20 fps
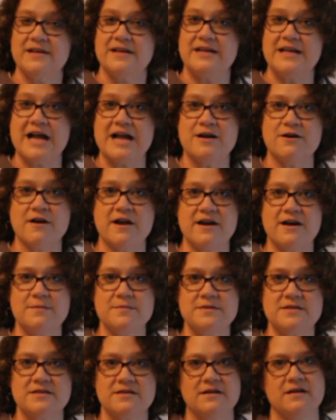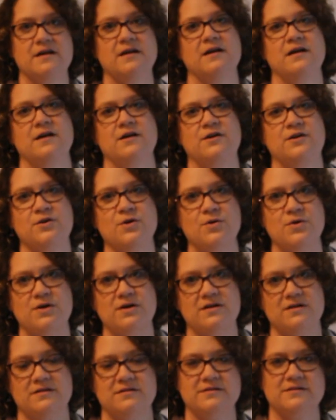Got your items?
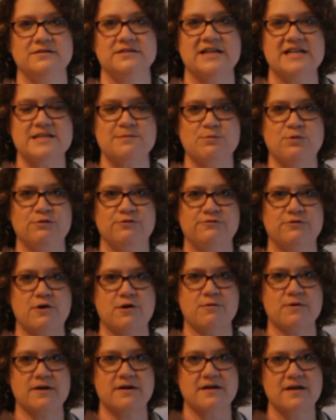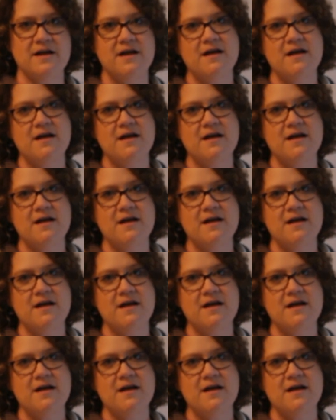Cool. Let's move forward.